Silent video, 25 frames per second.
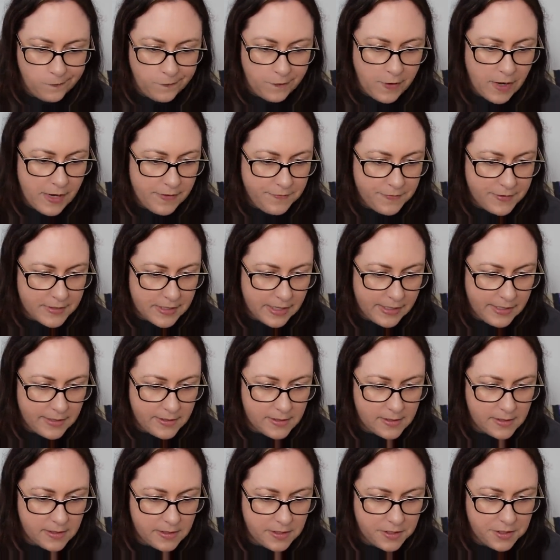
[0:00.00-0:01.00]
5
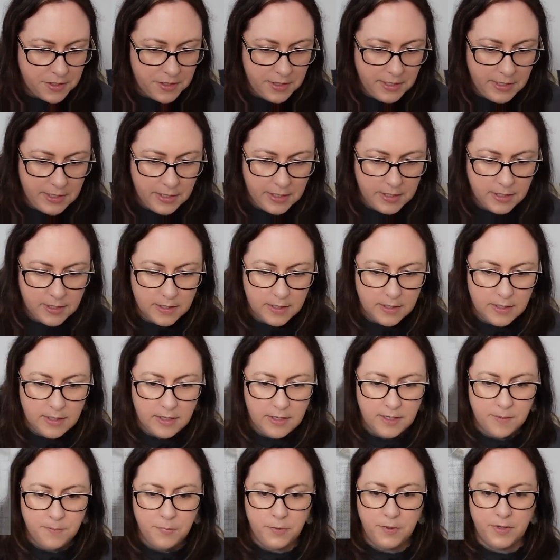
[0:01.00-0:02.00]
days this year
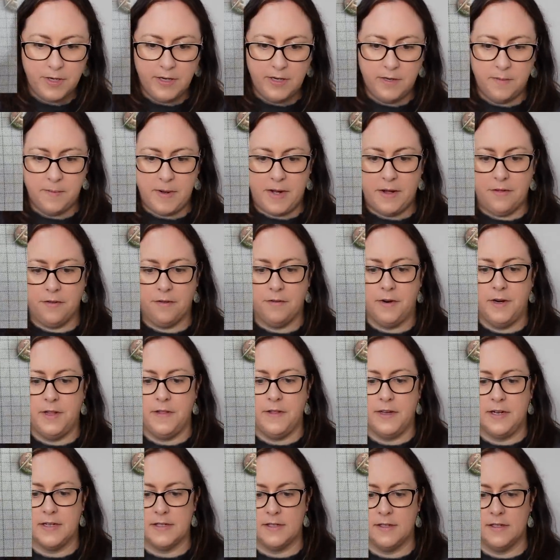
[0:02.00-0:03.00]
and I put in about
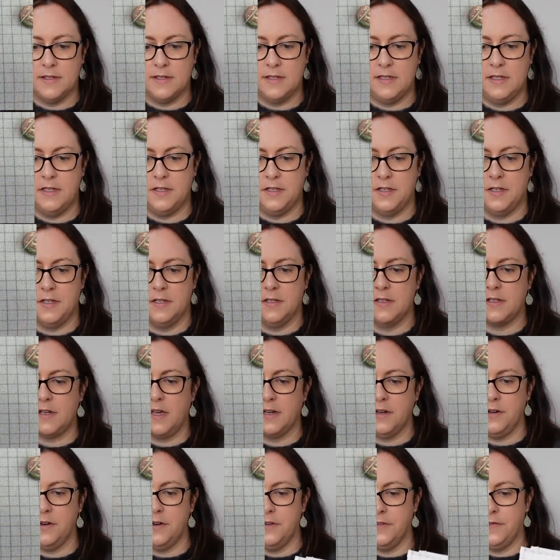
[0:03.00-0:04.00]
3,000 stitches. I
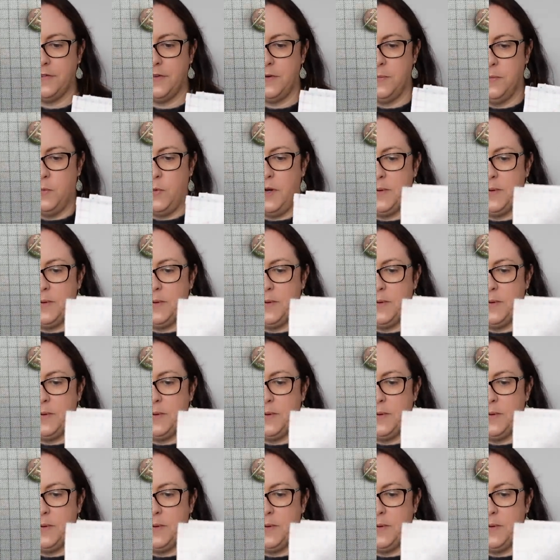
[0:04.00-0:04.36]
got it from